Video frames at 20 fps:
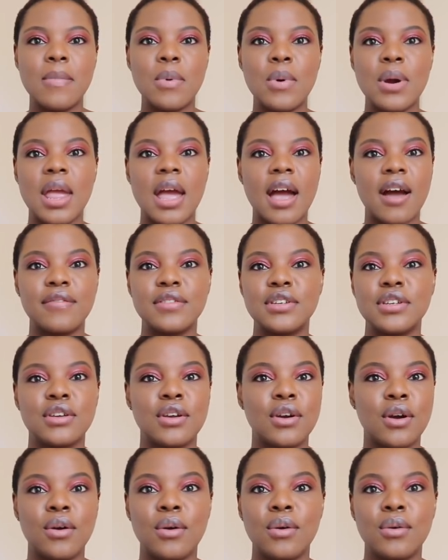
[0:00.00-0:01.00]
We have to
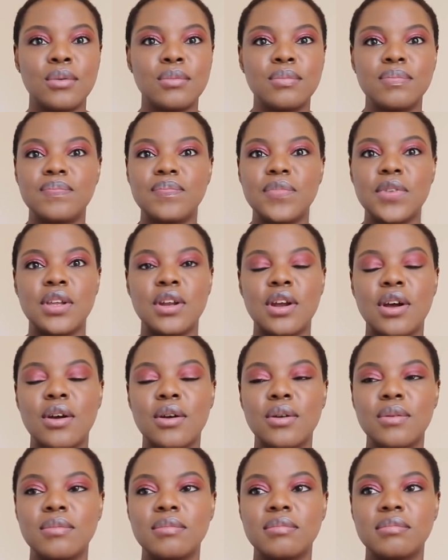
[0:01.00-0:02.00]
go, you
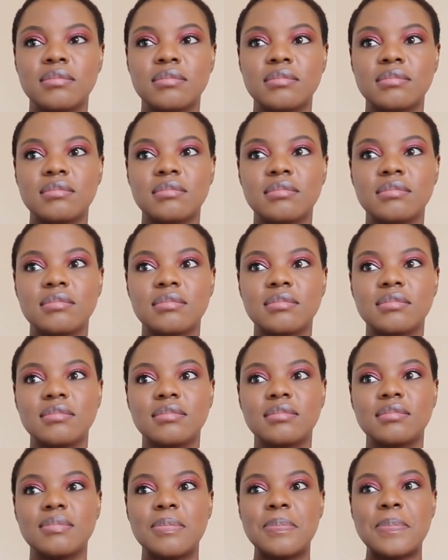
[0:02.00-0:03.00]
know,
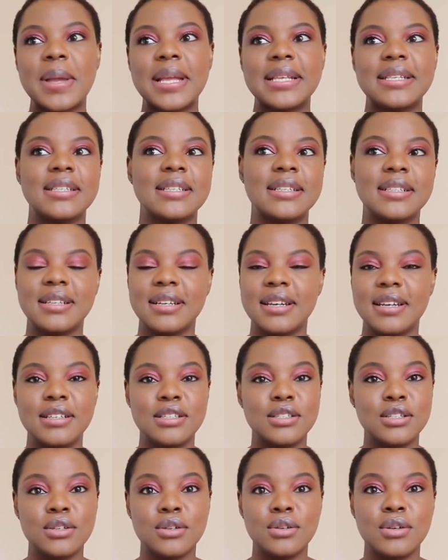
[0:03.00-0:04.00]

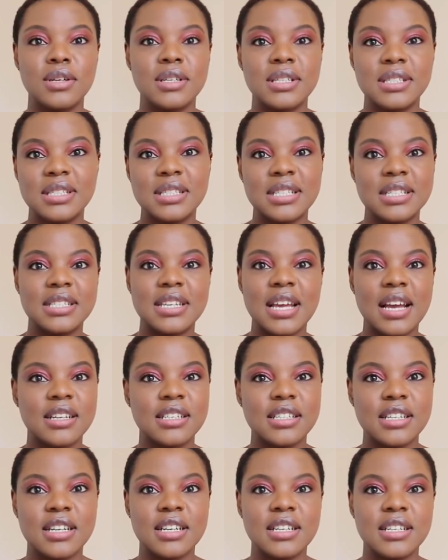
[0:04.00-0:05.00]
basically do a
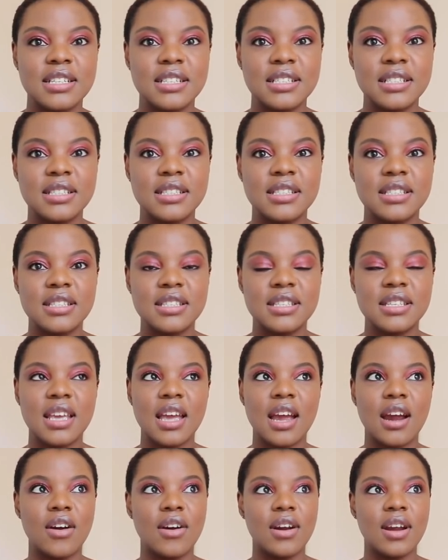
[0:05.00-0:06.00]
C-section. Is
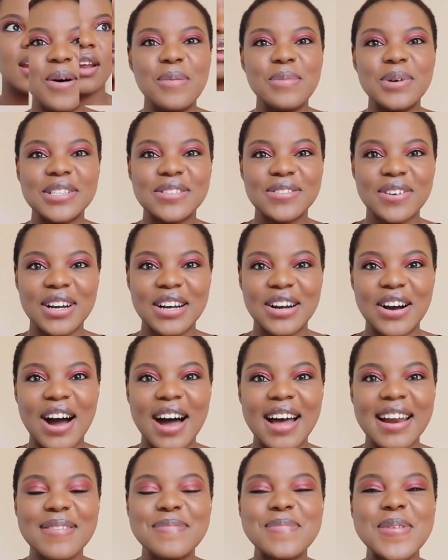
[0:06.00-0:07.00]
scary. I almost
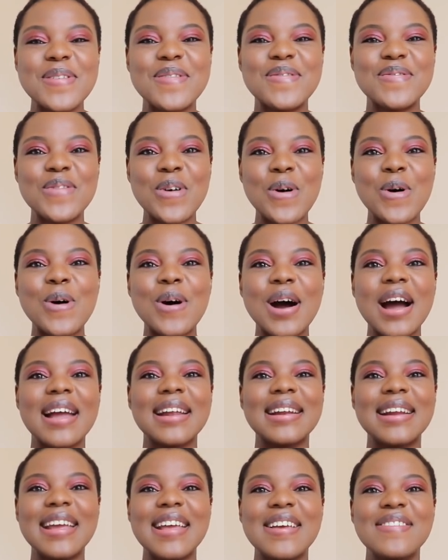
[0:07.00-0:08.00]
forgot, before
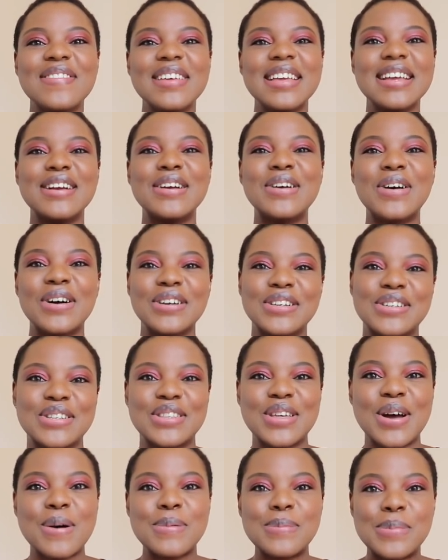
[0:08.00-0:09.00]
I'd even got to
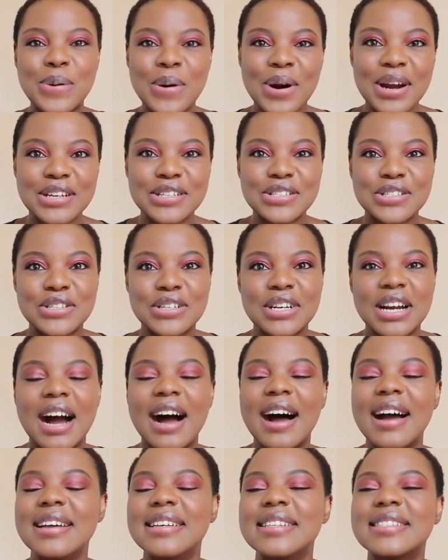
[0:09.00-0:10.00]
that point, you
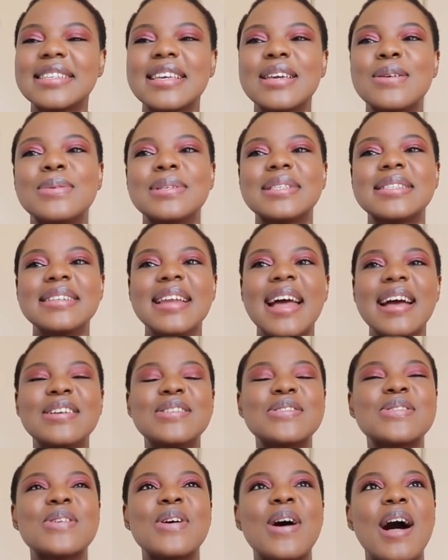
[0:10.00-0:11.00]
guys, it was
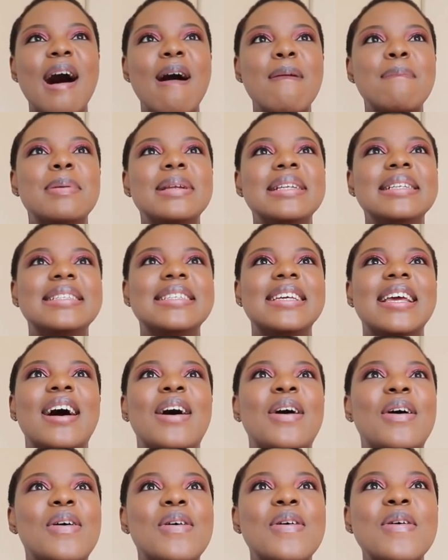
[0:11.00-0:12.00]
natural up
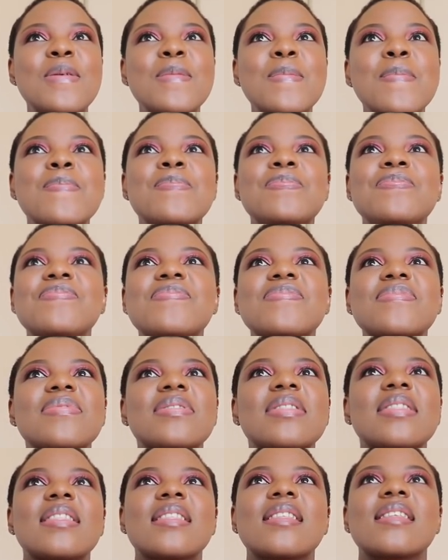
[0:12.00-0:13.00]
until,
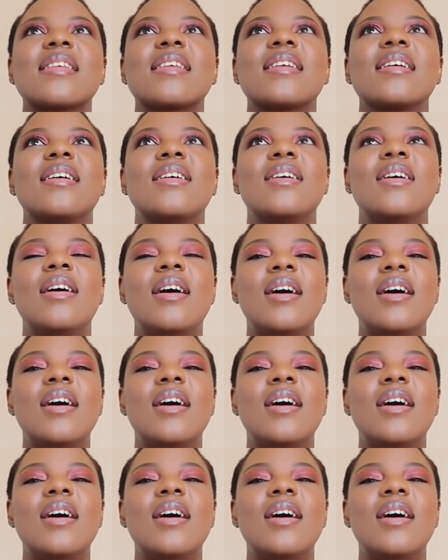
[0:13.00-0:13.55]
it